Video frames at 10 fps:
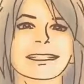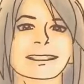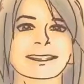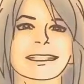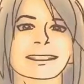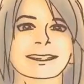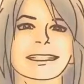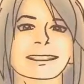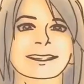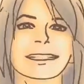I could be wrong.
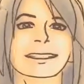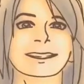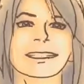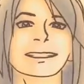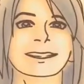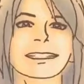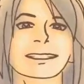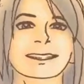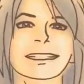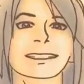Correct me if I'm wrong,
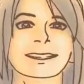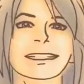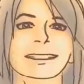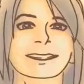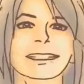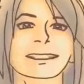but in my opinion,